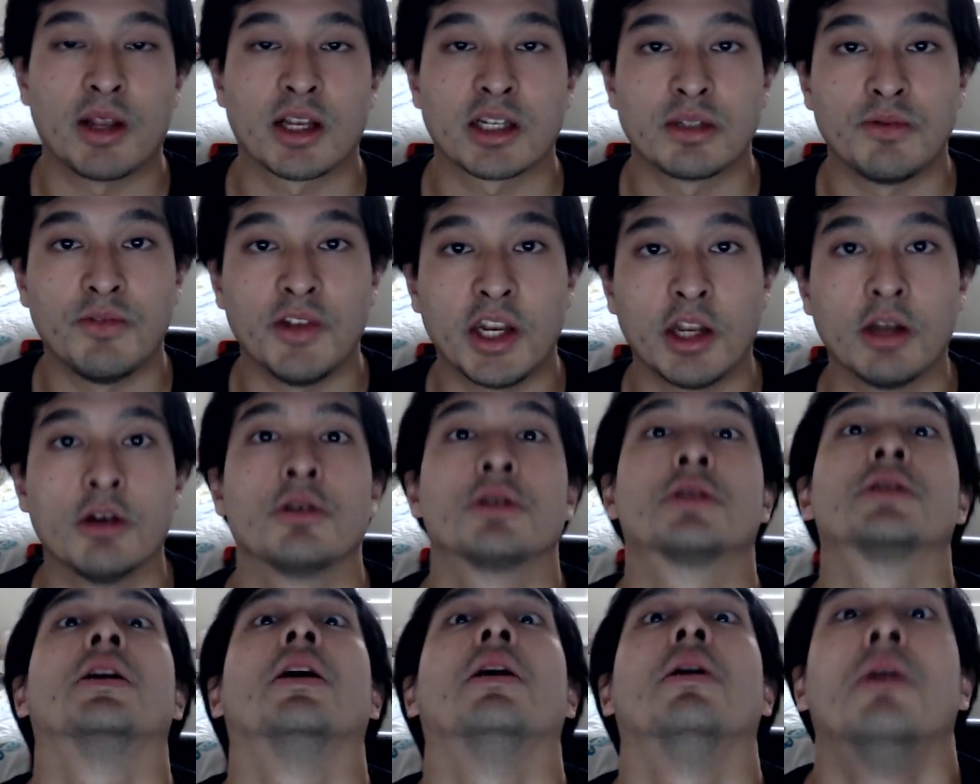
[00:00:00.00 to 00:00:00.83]
next video.
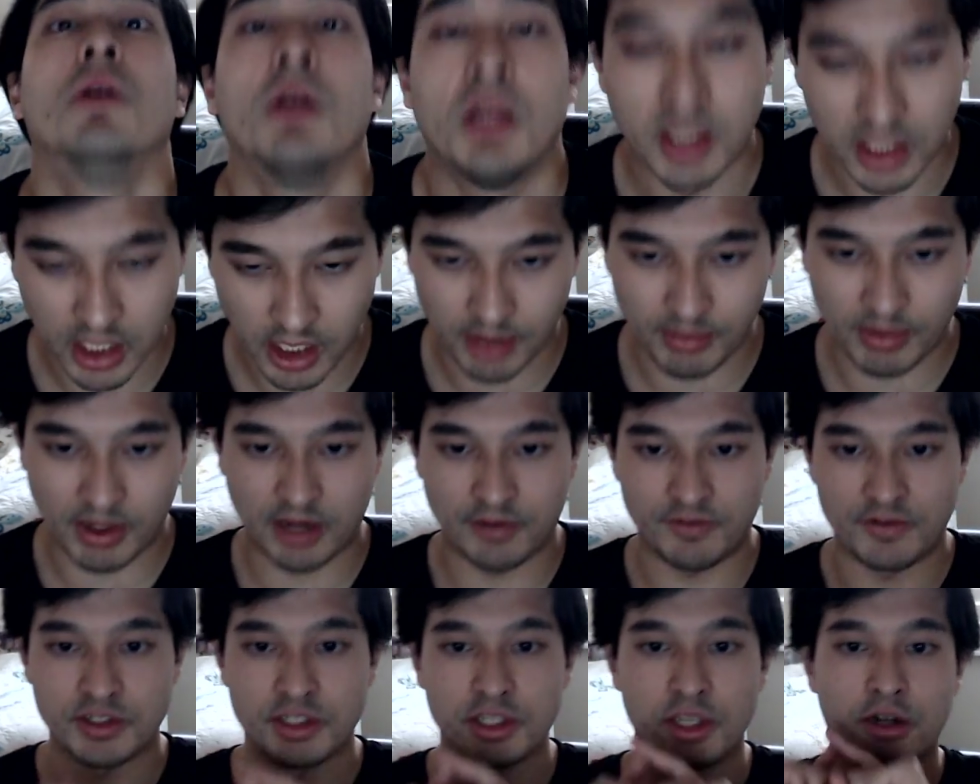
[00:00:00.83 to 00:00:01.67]
So I'm
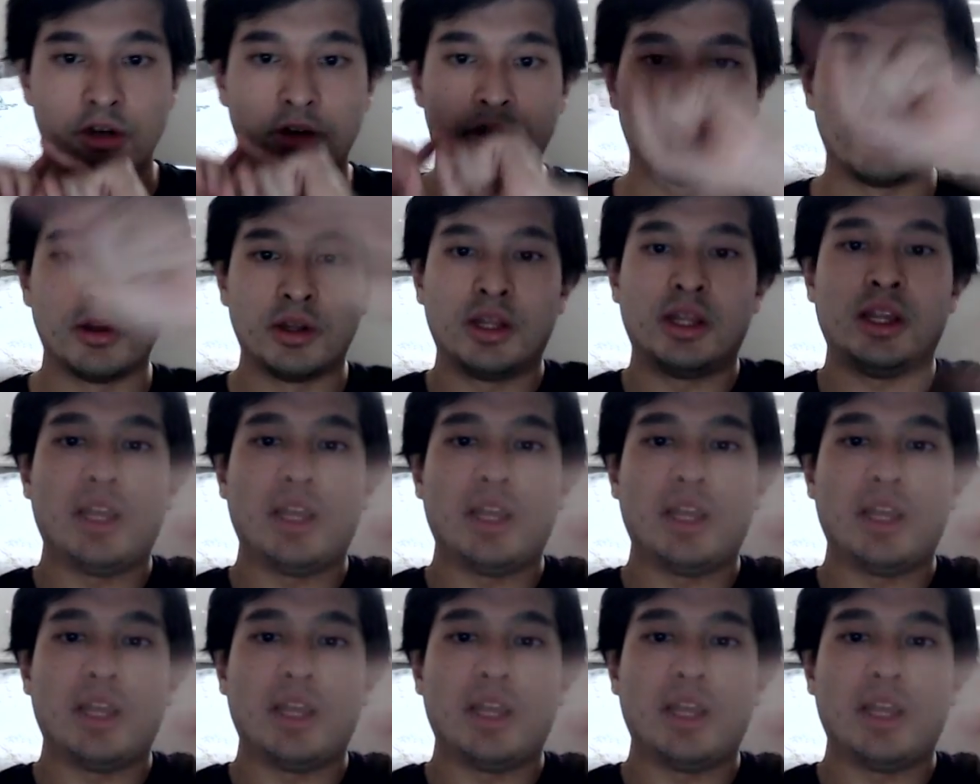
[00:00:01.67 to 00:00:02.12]
AlphaZero.